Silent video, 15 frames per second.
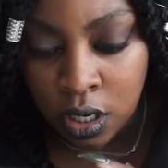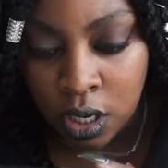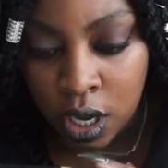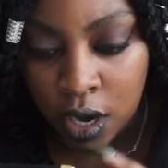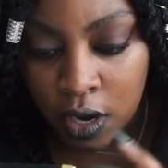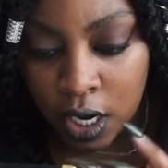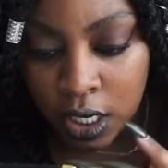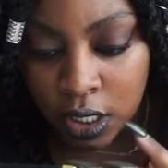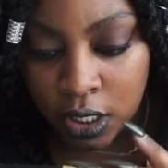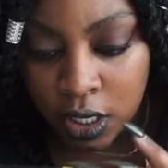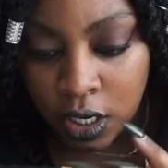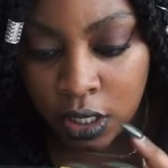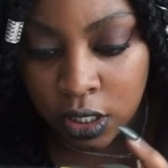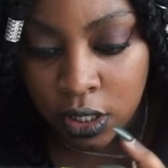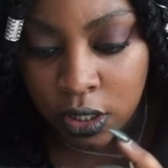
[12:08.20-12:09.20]
Alright,
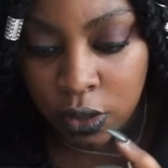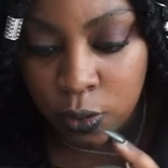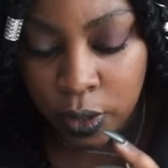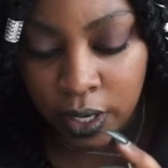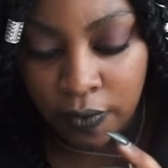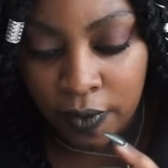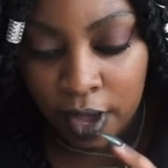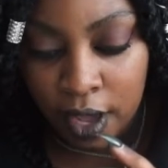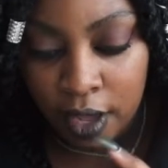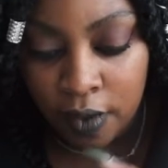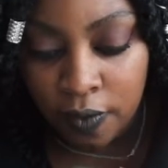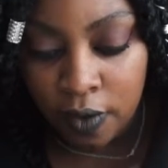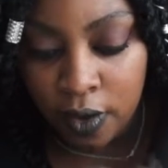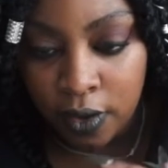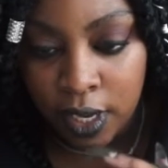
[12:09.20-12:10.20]
shirts are
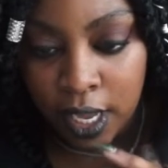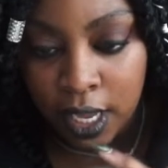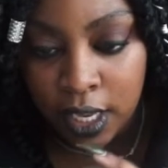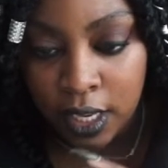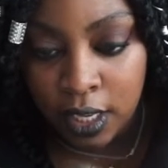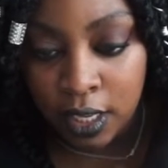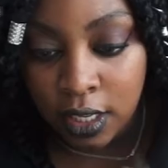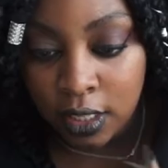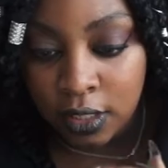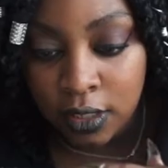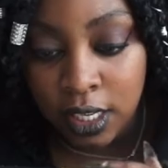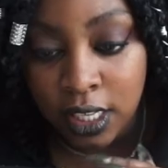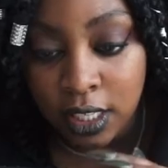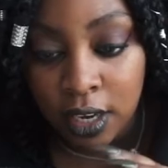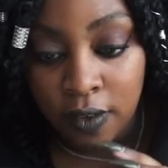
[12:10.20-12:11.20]
$25. Okay, so
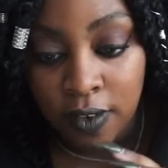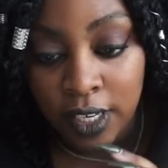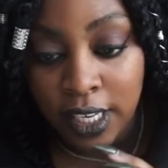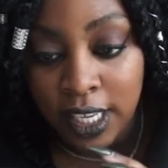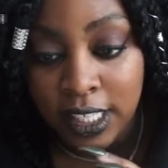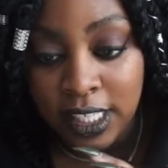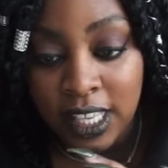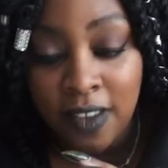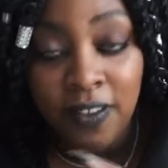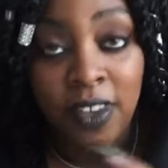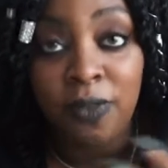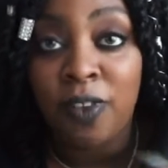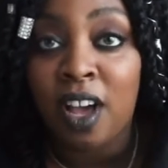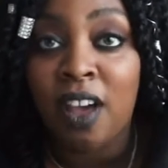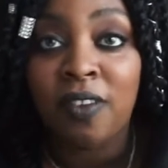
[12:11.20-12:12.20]
that's already at
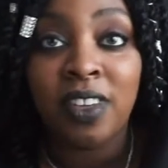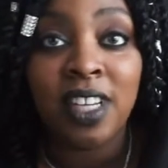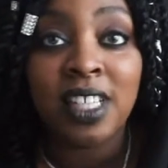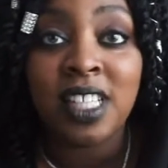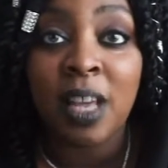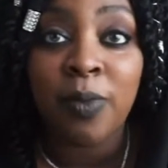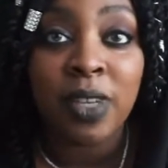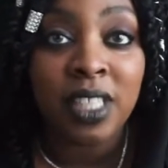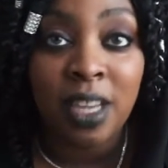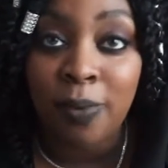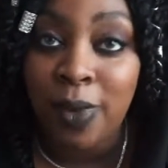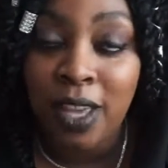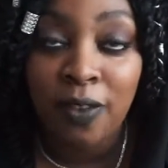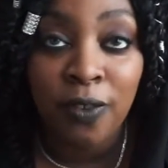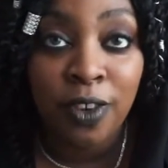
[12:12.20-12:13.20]
$75, and that's how much I
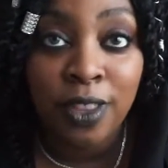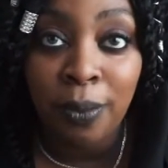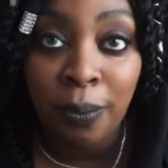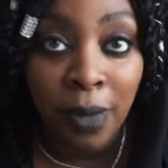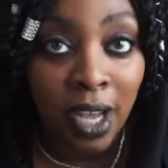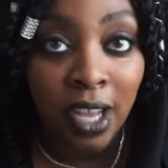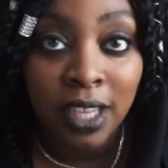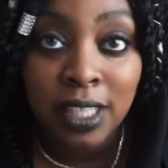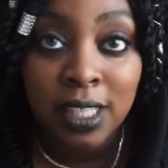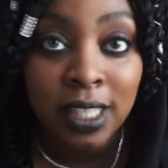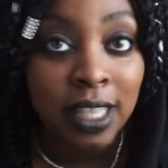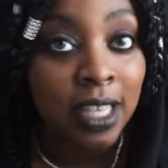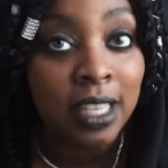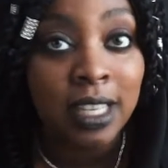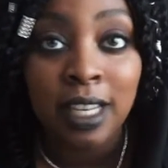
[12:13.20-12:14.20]
paid for the box.
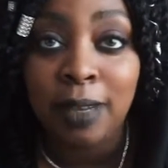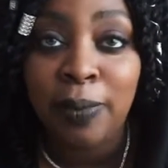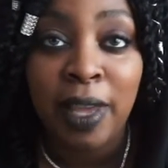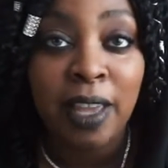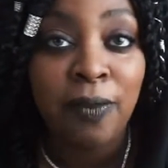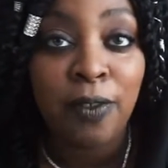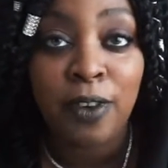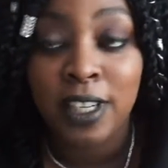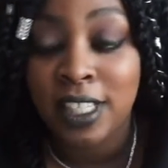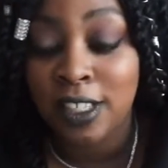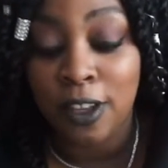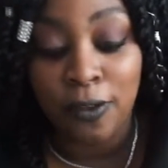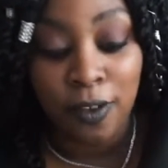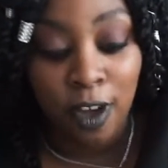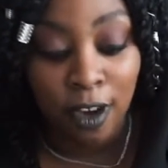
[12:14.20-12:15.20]
It done paid for
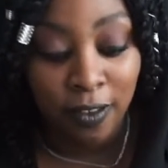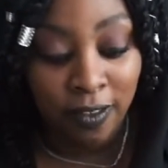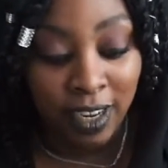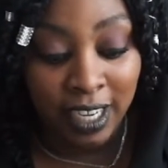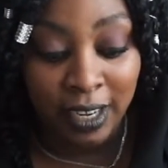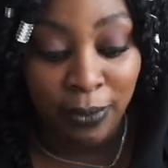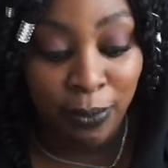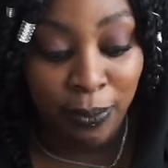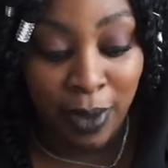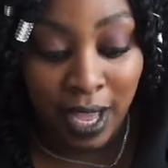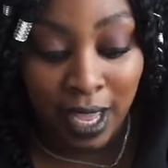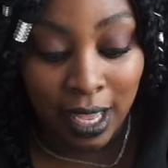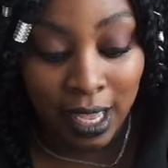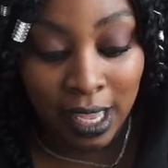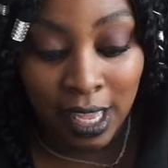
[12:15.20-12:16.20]
itself already
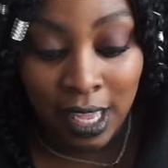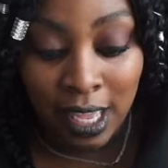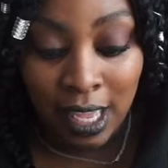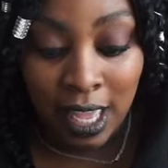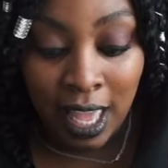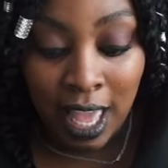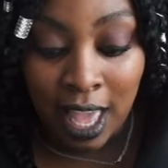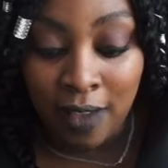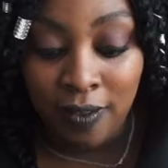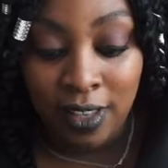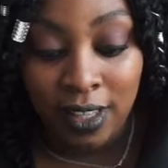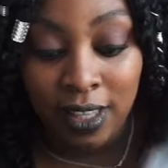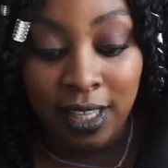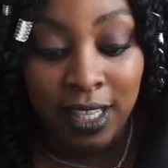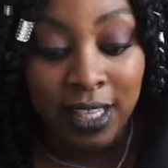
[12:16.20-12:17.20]
by
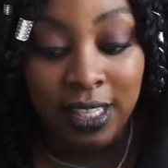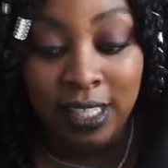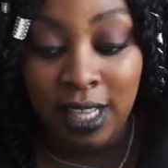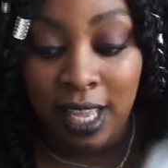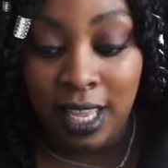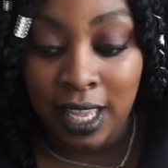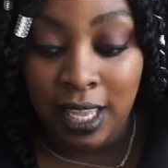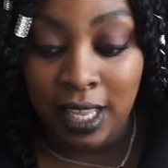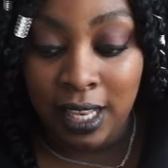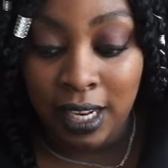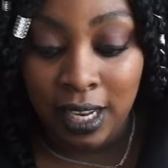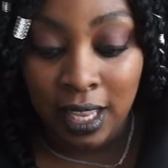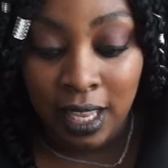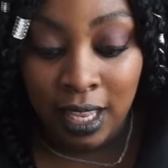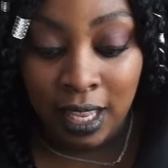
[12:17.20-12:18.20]
having this and
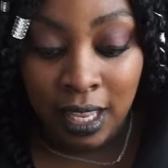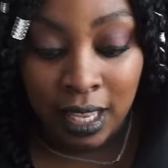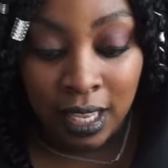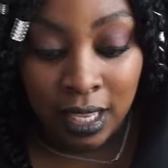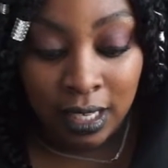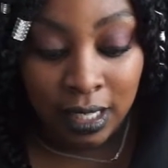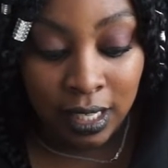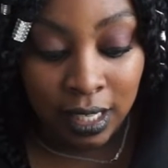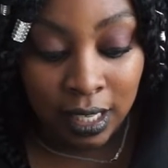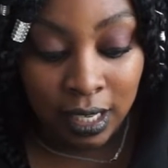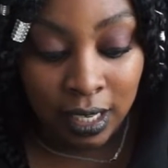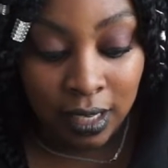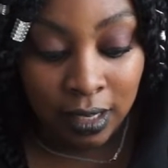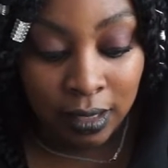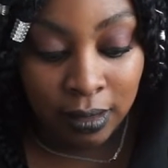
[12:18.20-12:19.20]

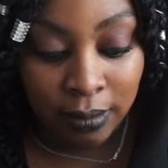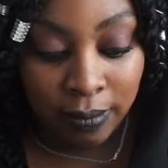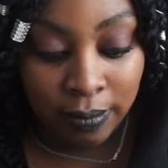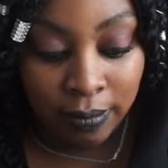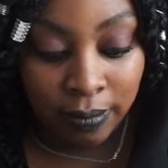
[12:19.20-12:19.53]
the